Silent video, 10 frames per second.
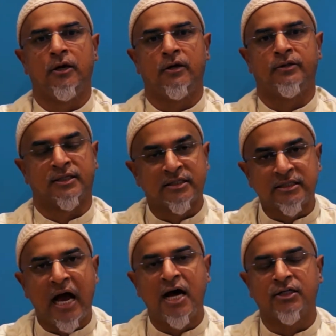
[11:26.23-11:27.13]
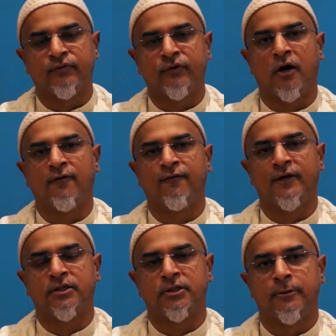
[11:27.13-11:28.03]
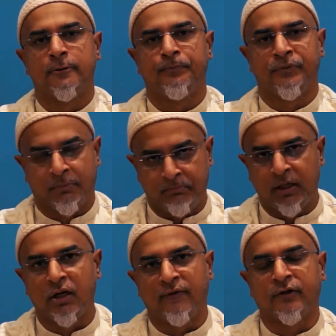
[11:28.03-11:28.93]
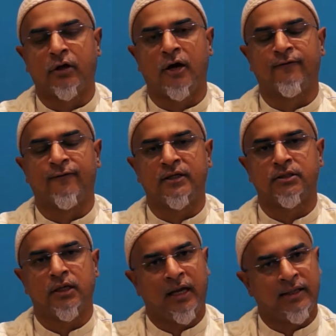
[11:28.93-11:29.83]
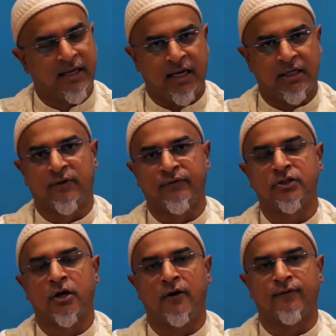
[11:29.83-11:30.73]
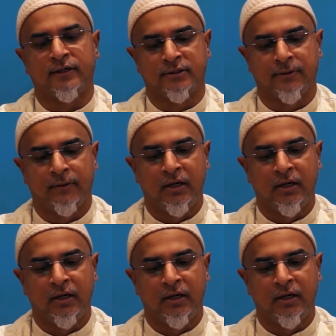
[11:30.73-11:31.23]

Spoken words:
the start of the conflict, the middle of the conflict, and the end of this conflict.